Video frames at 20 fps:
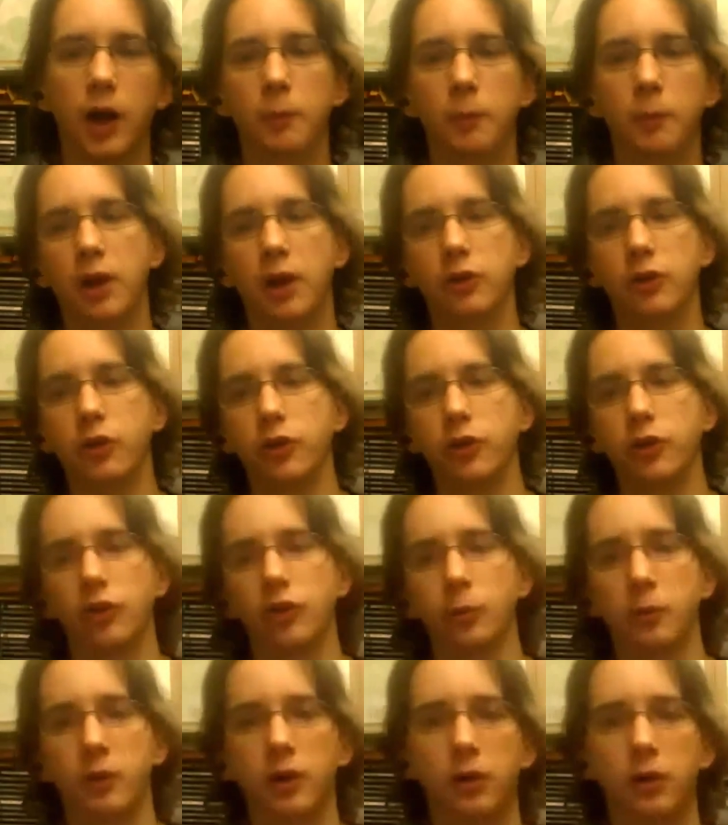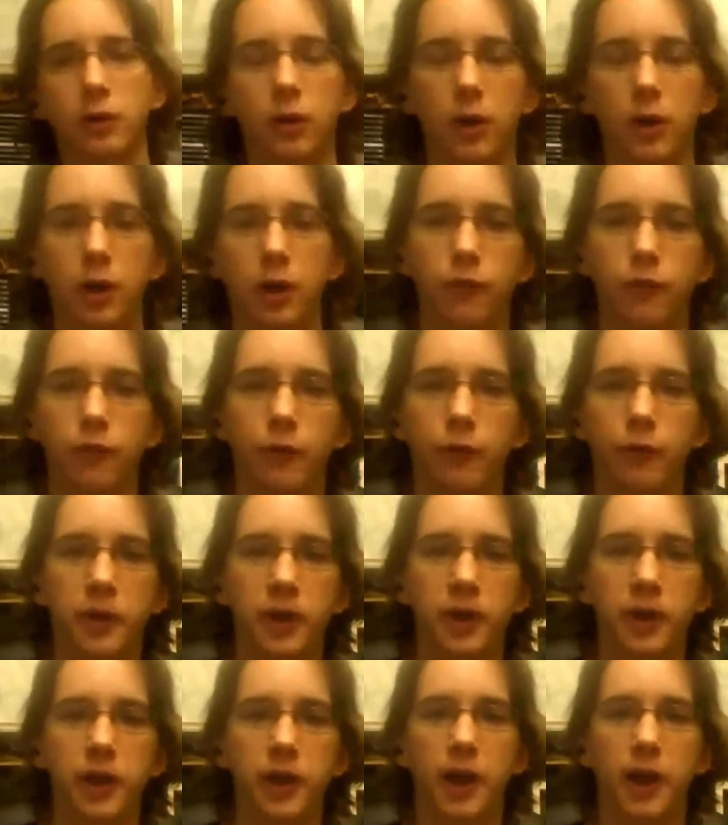largely similar. For
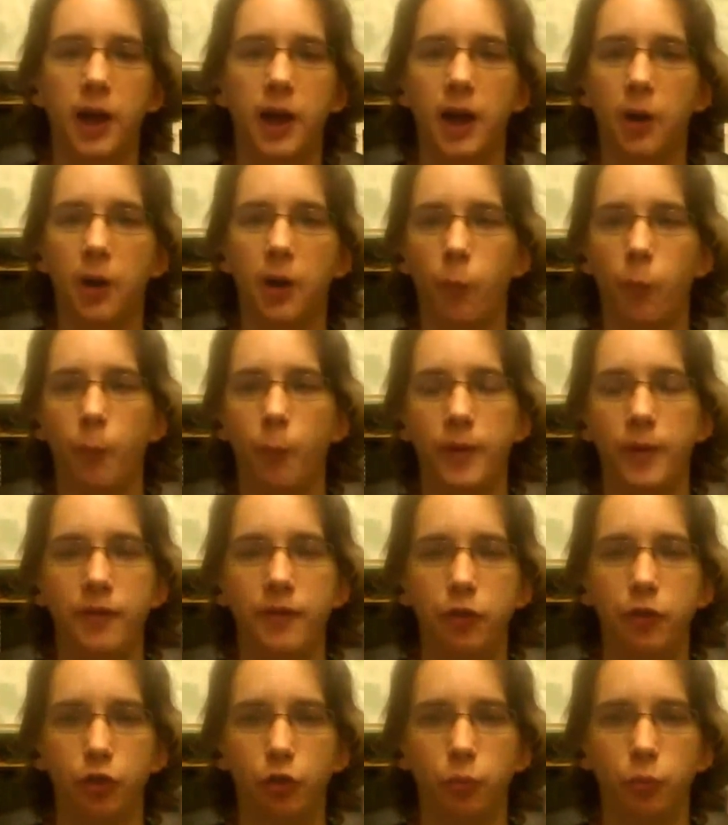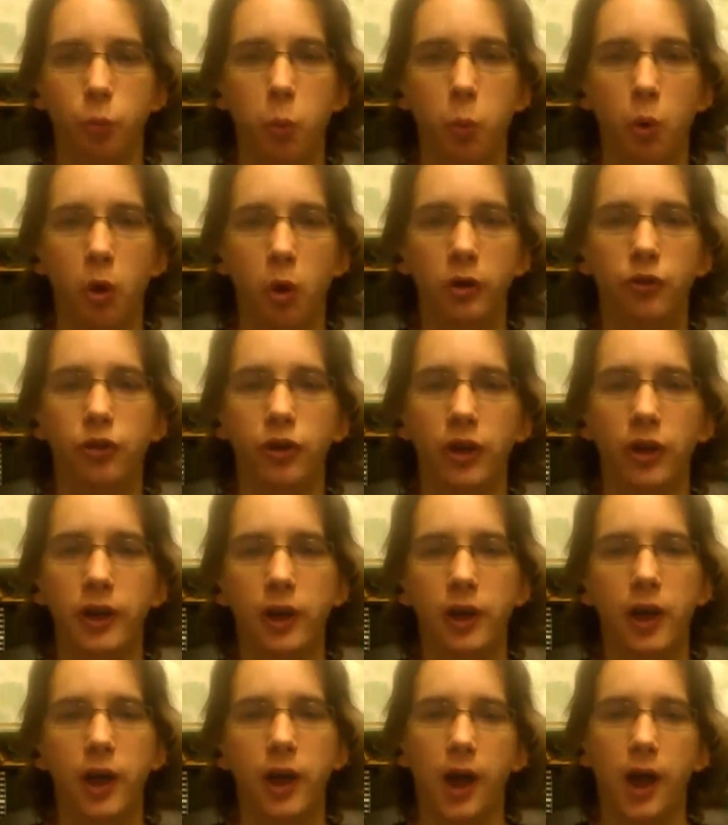me, even just watching,
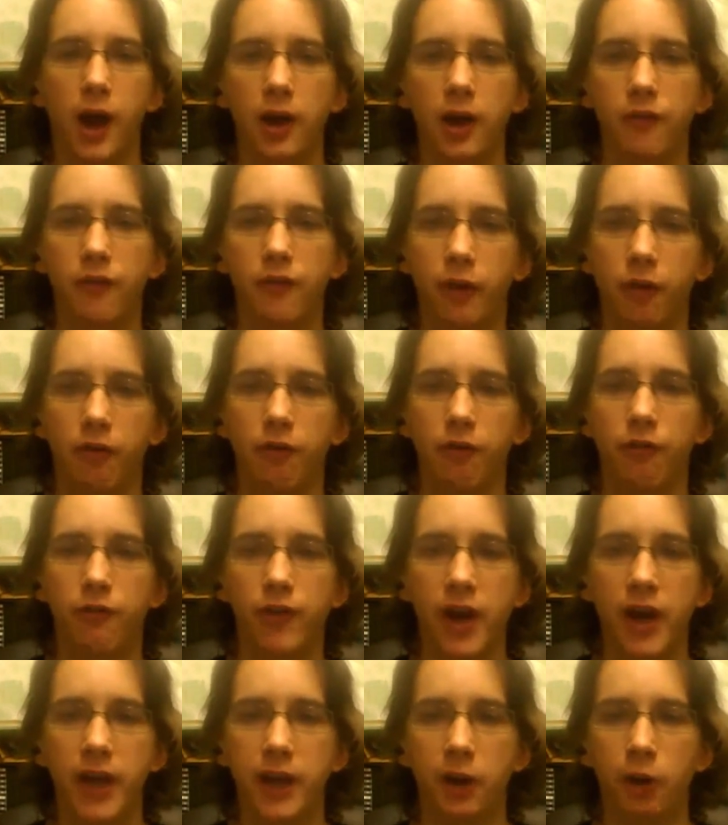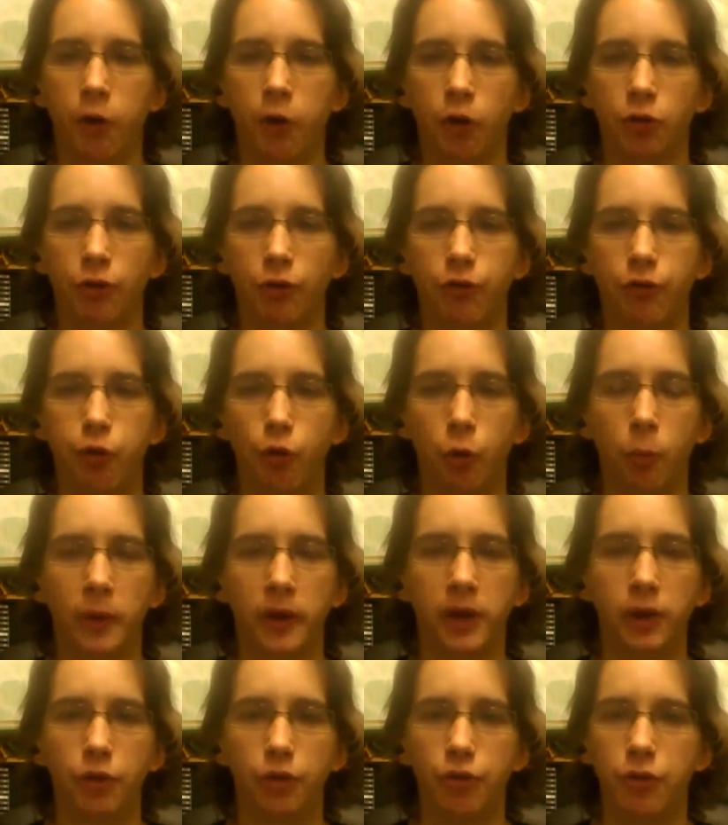I felt very
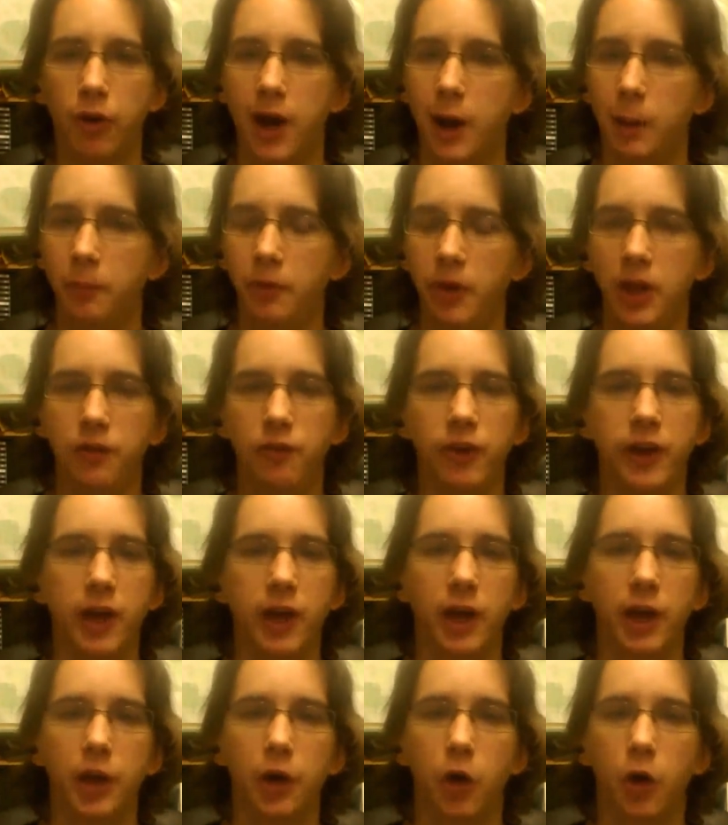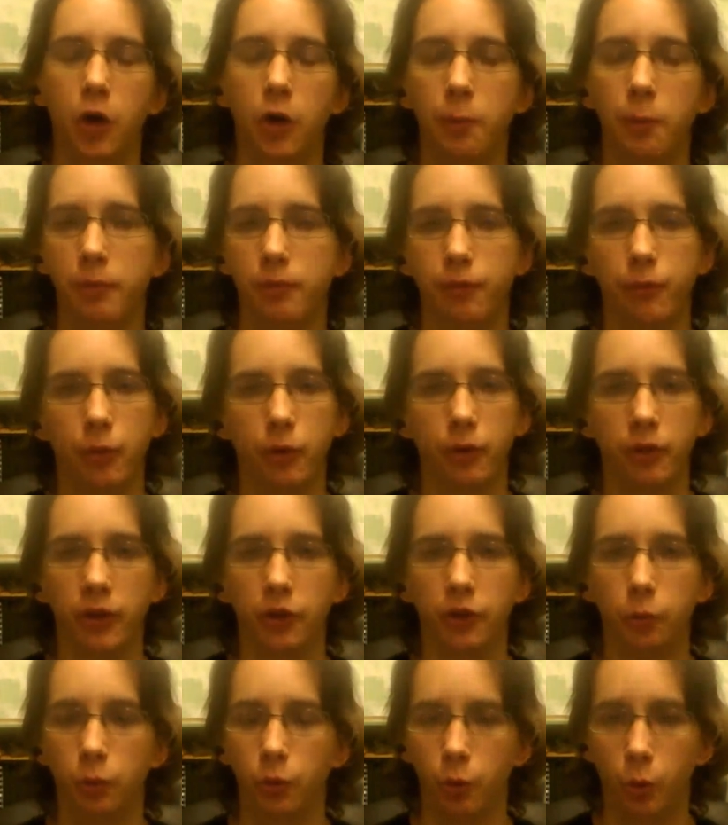claustrophobic and trapped even early on before
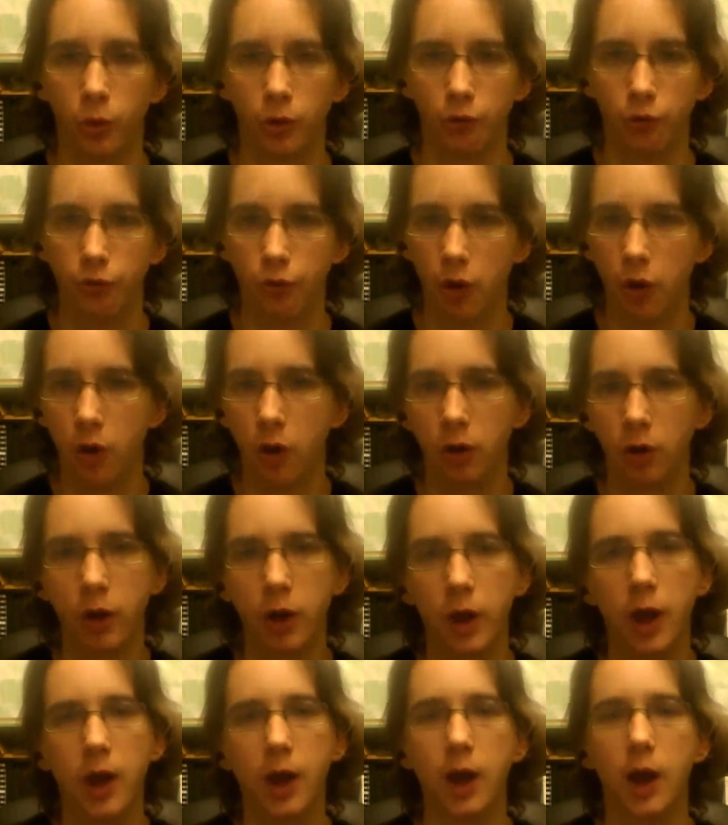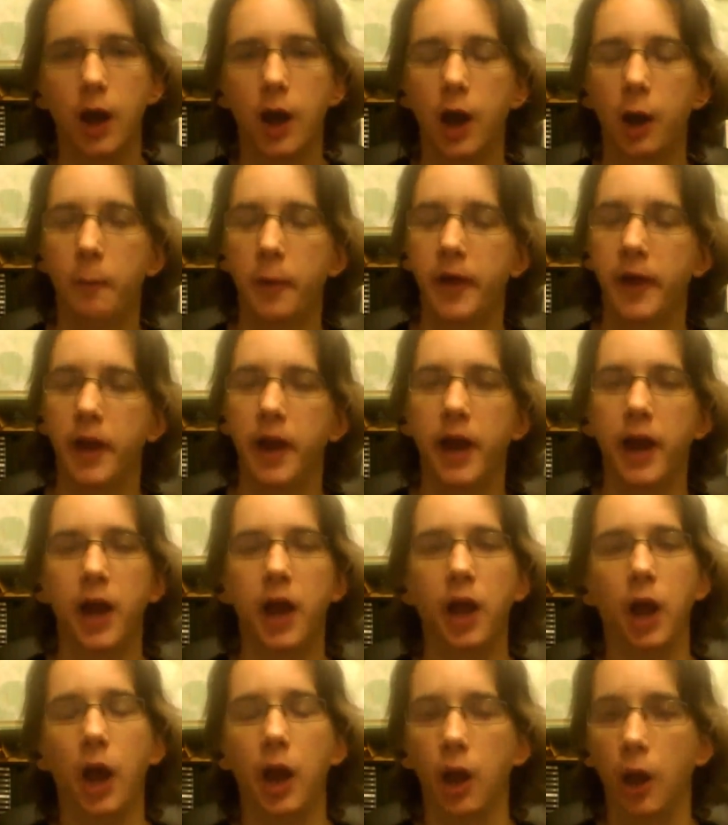things were going wrong. And
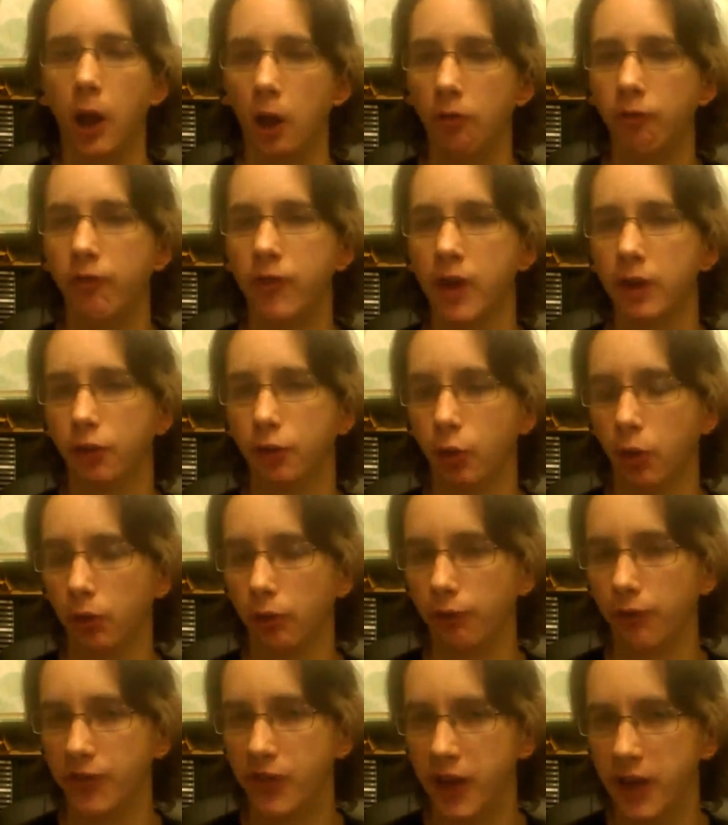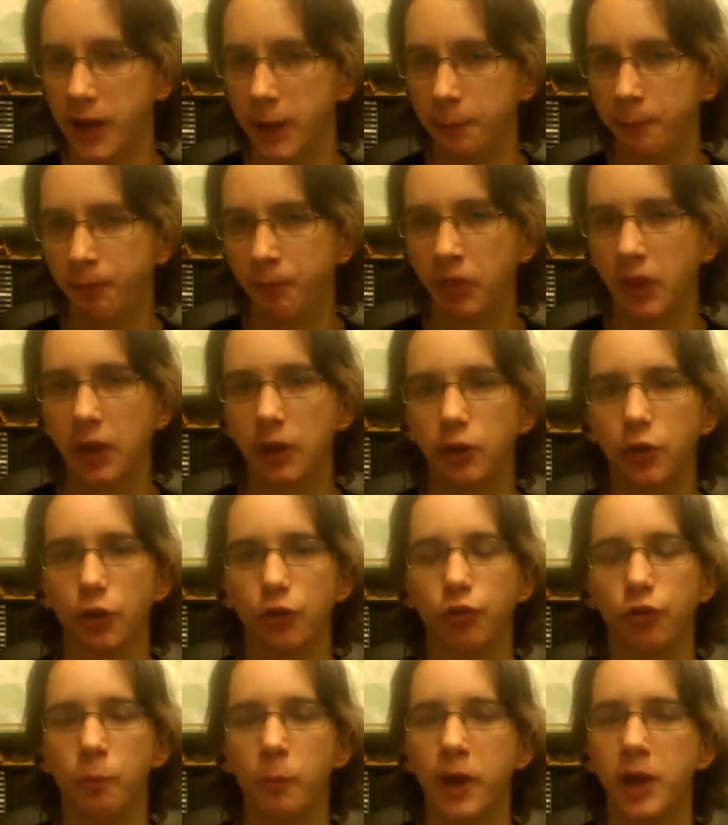I love that sort of thing. It does
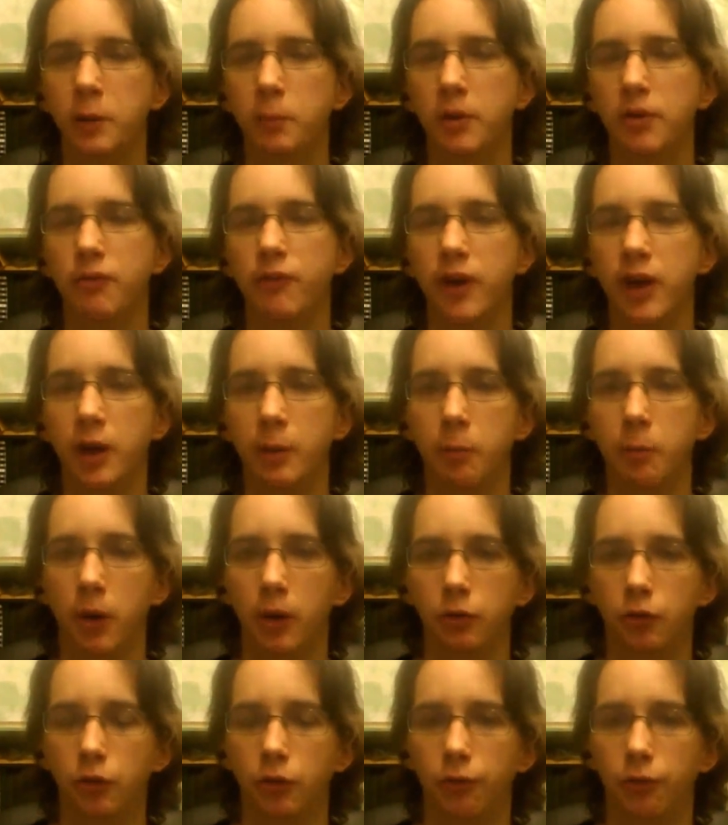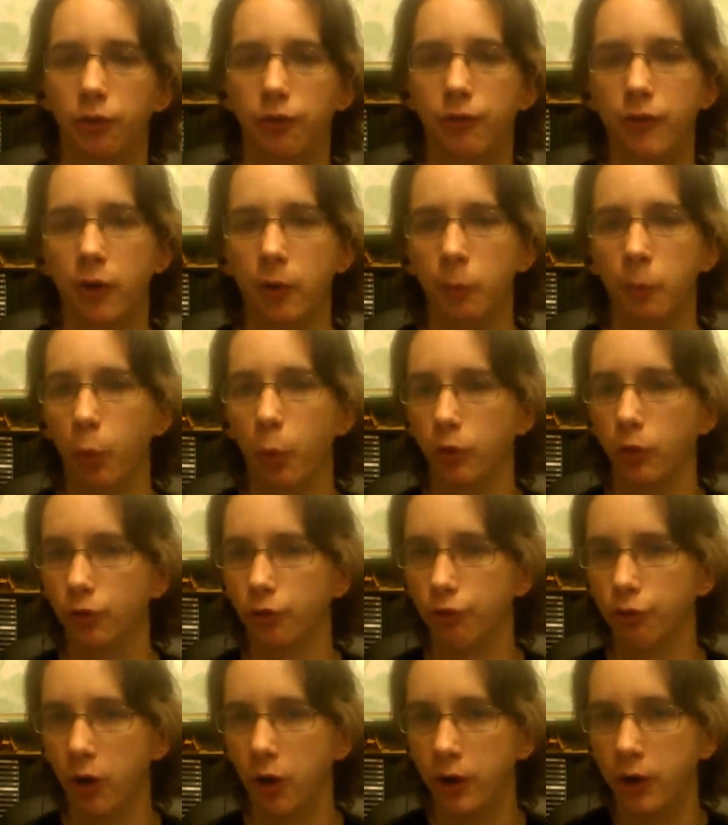remind me very much of the film Logan's
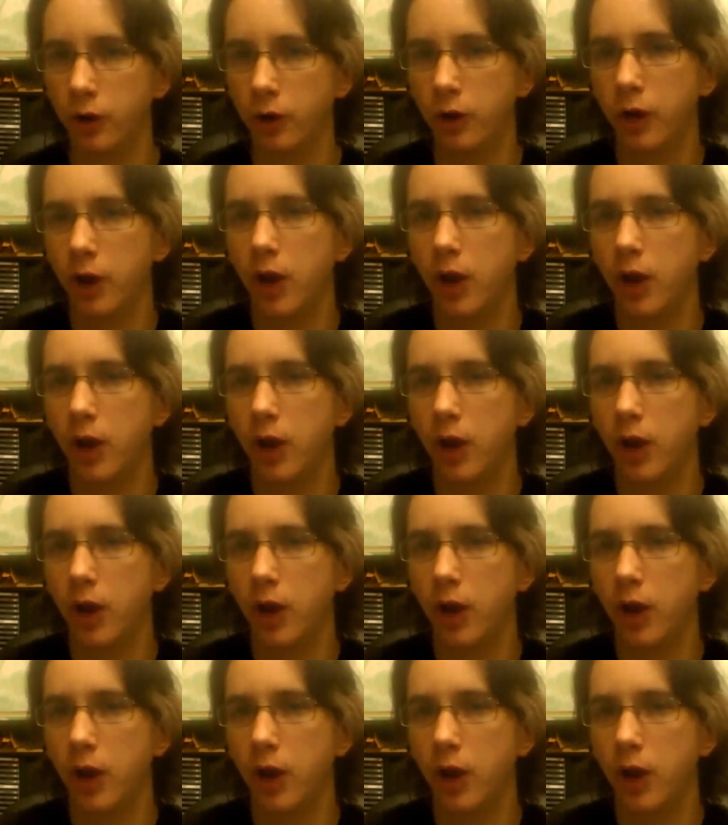Run,